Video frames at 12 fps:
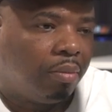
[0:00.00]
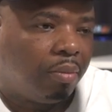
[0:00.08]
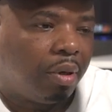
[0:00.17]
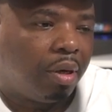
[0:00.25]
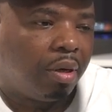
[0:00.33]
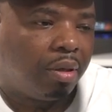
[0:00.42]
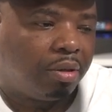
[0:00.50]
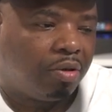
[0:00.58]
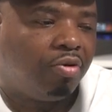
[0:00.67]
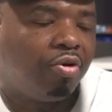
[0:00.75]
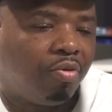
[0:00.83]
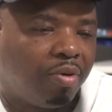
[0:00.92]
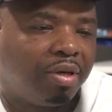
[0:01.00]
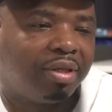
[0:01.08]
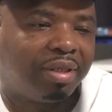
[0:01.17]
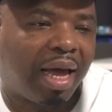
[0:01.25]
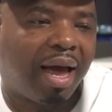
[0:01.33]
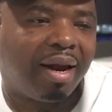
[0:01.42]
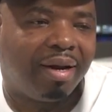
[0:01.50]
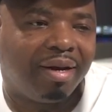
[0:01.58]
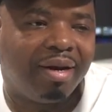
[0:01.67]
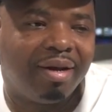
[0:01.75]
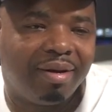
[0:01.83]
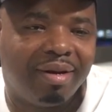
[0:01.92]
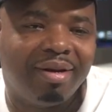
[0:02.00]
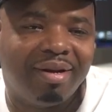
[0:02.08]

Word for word: But uh, Tony was a solid little,